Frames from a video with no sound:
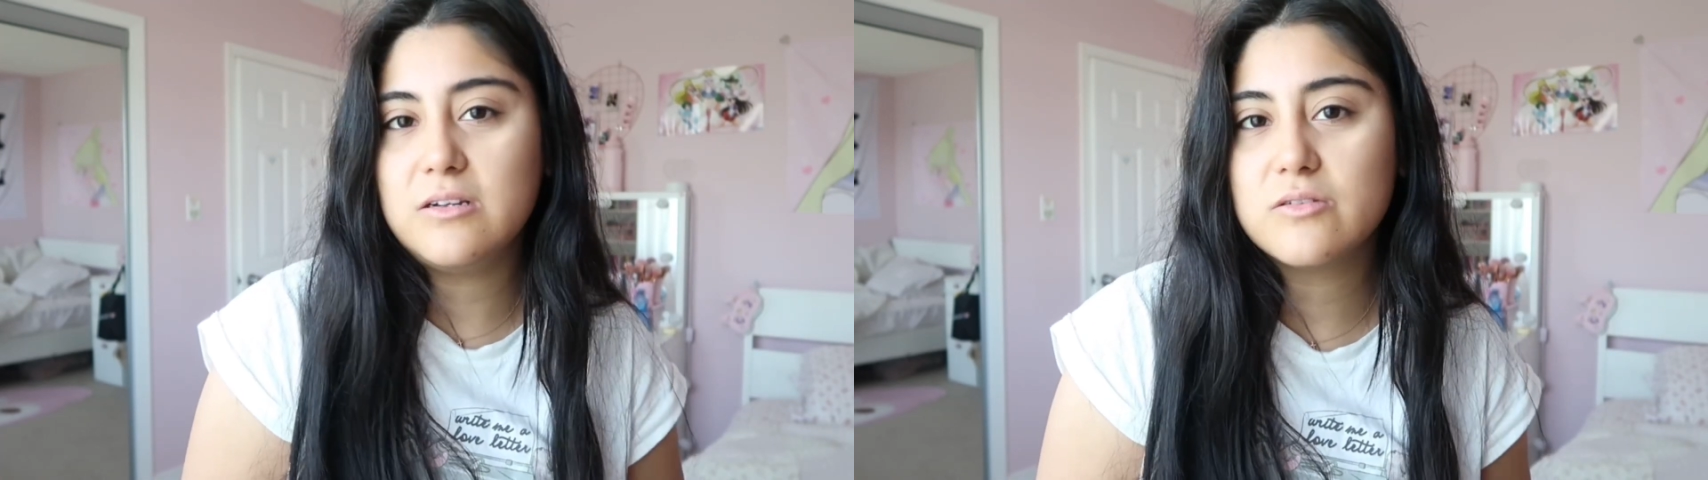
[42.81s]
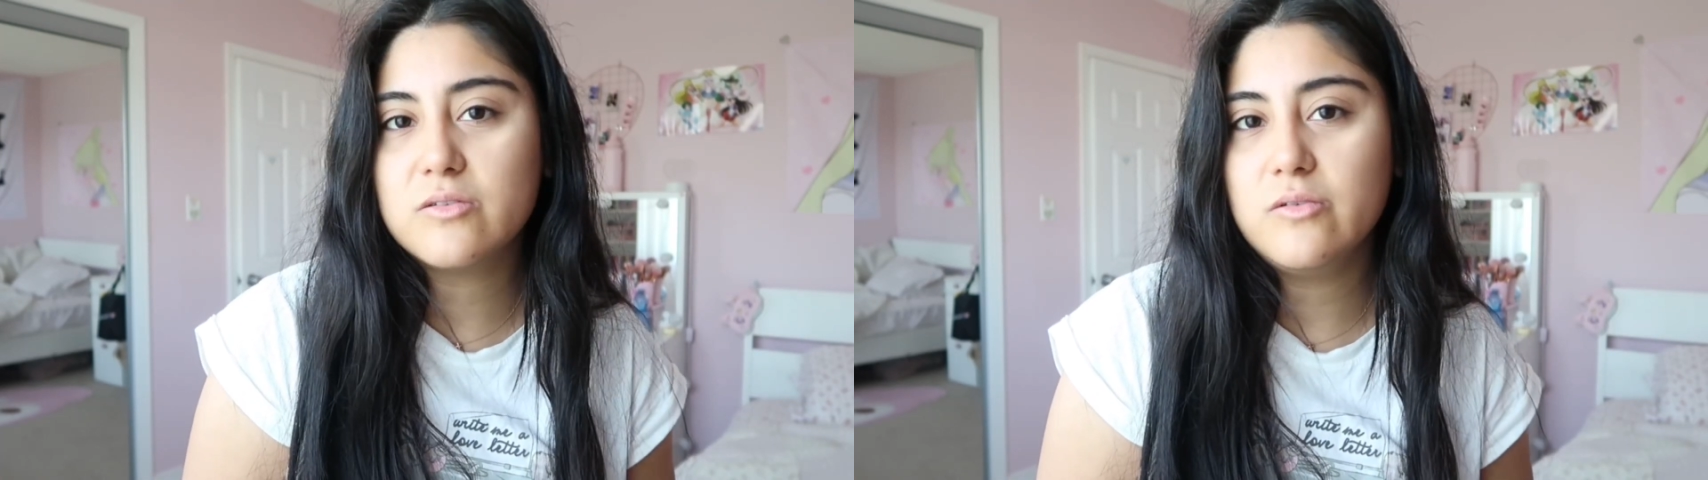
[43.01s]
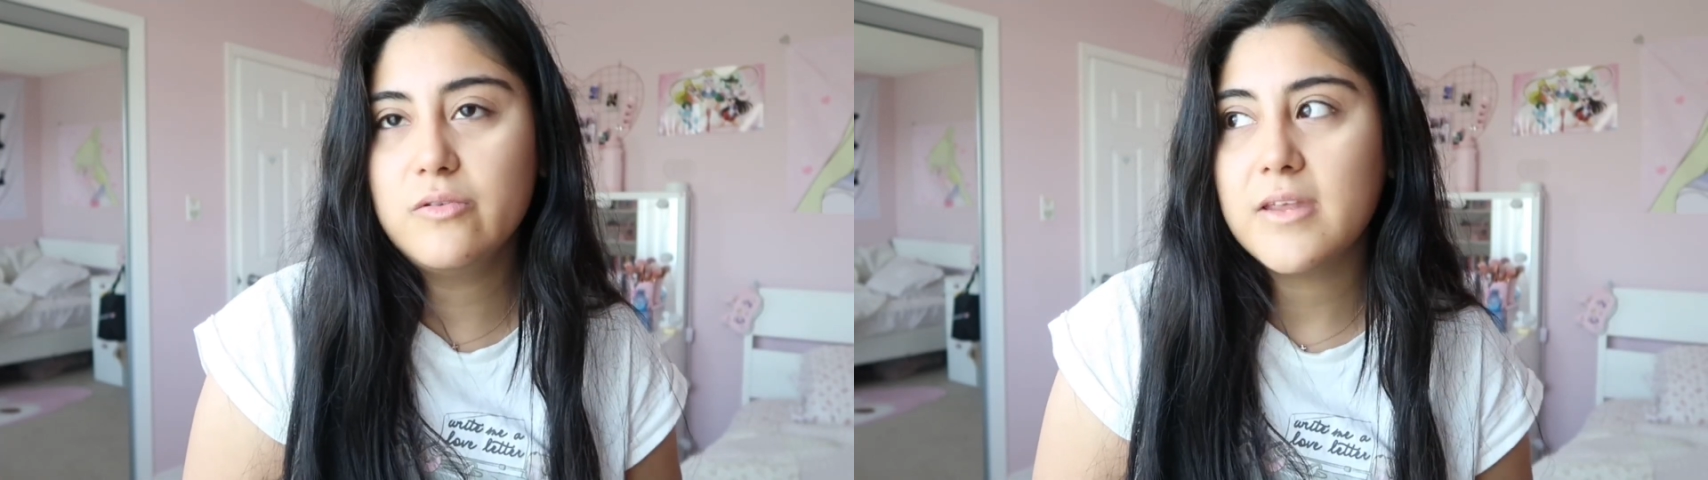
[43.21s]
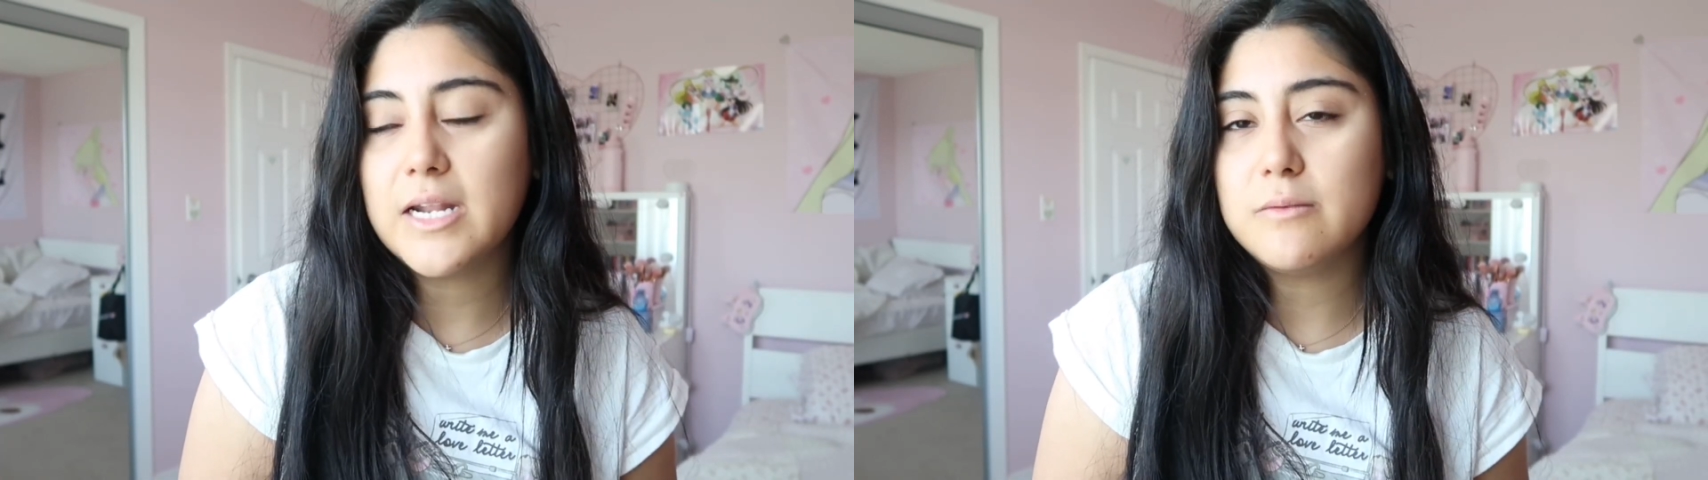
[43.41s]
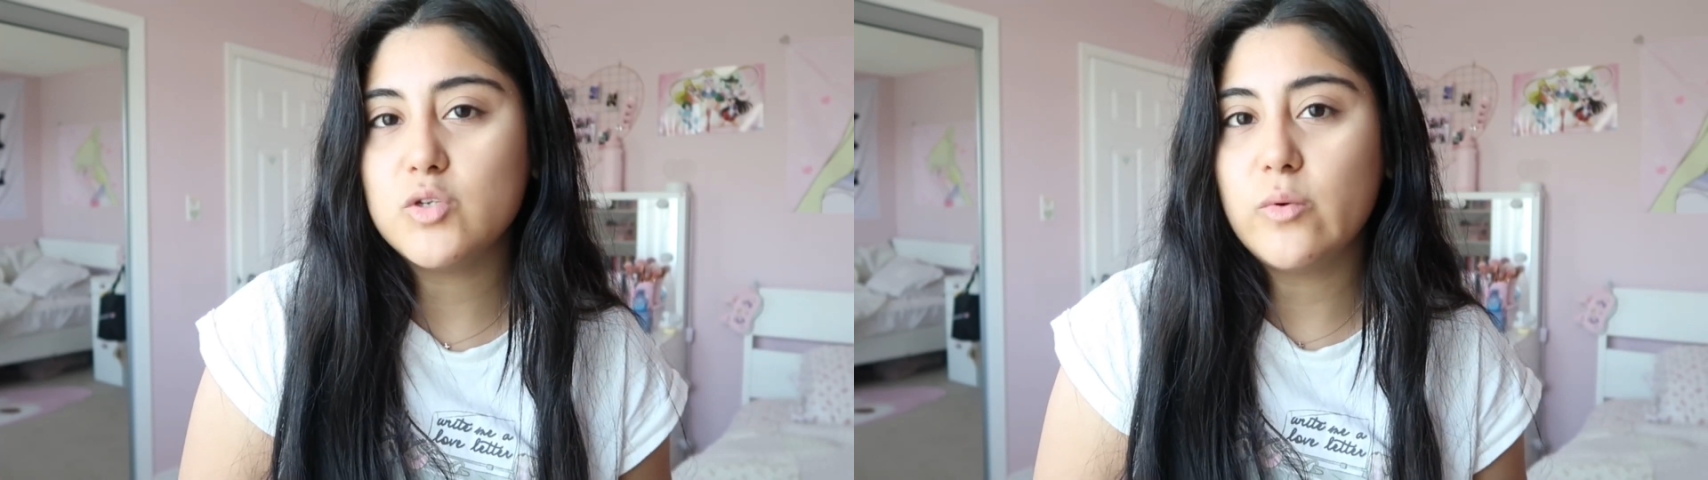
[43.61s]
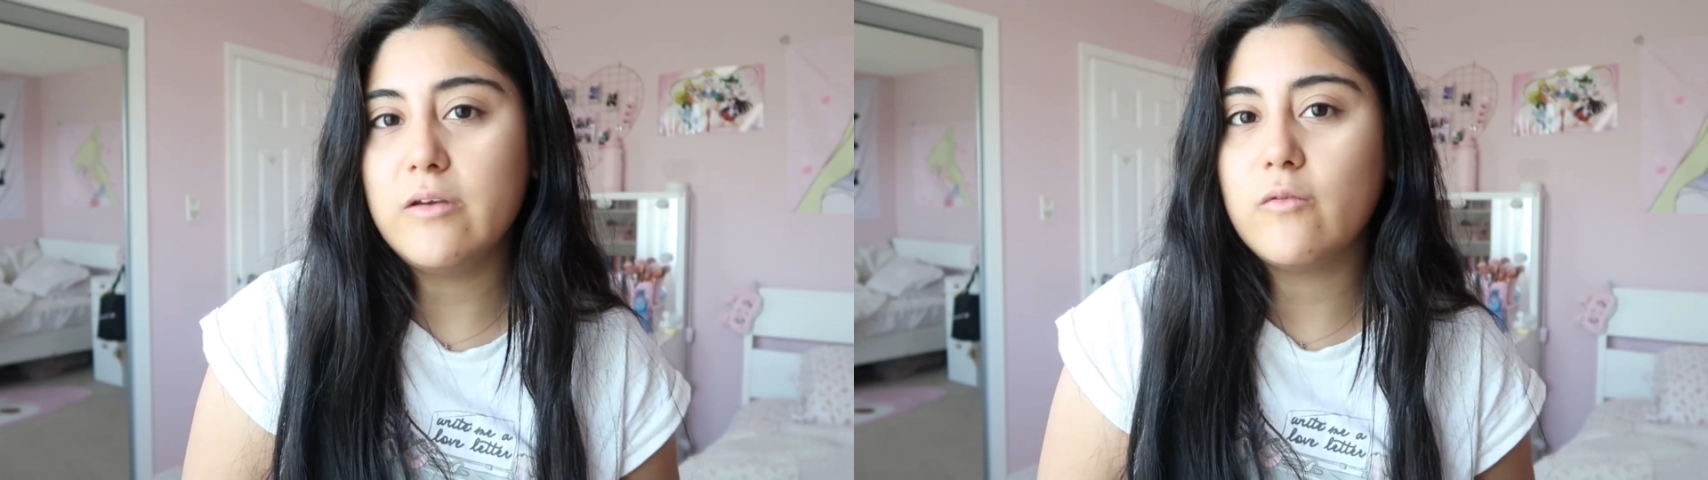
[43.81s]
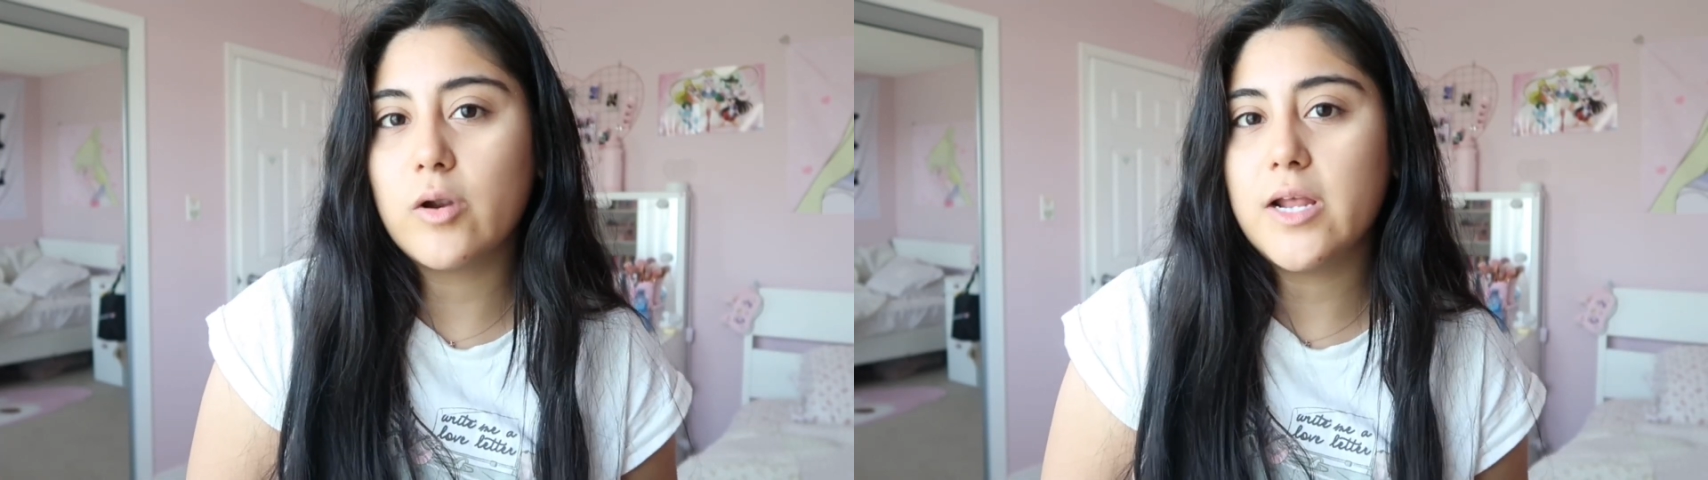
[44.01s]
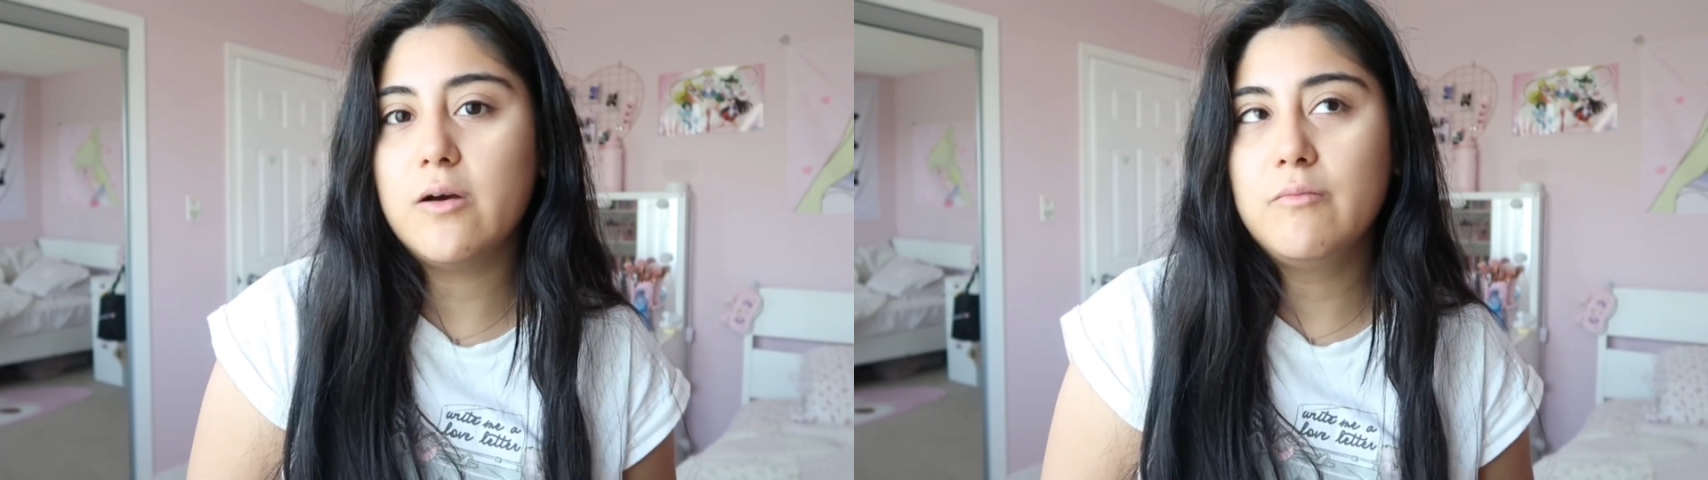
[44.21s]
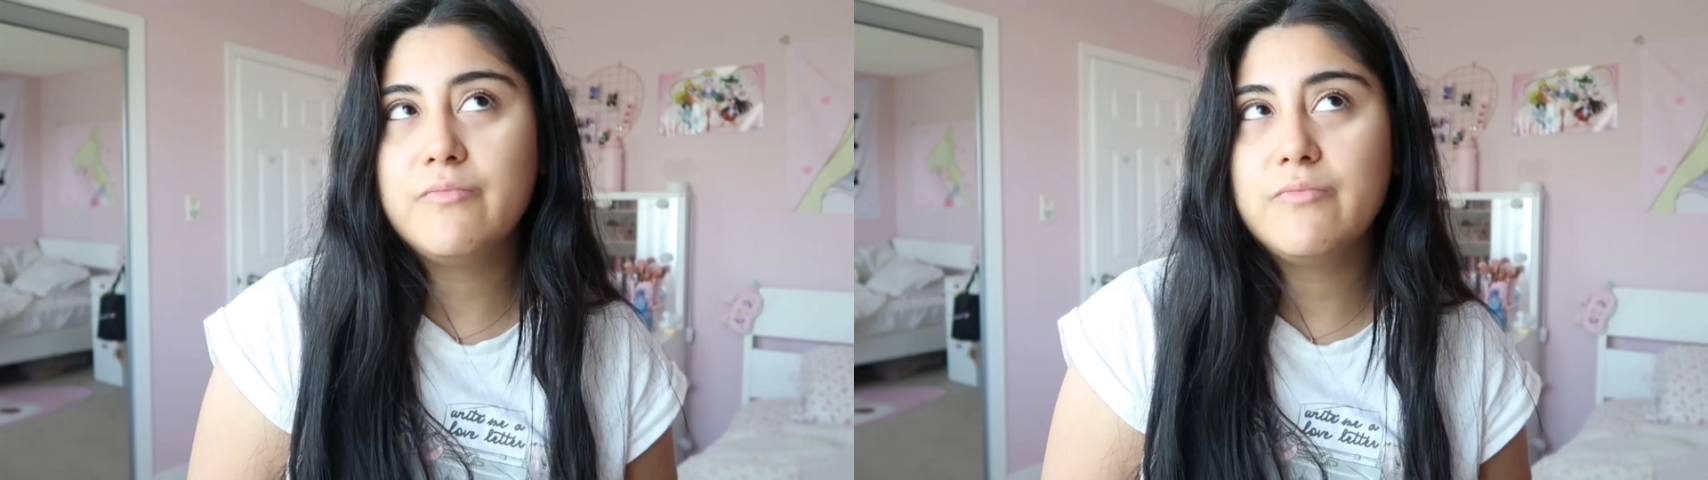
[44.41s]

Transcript: years old. And I'm 24 now,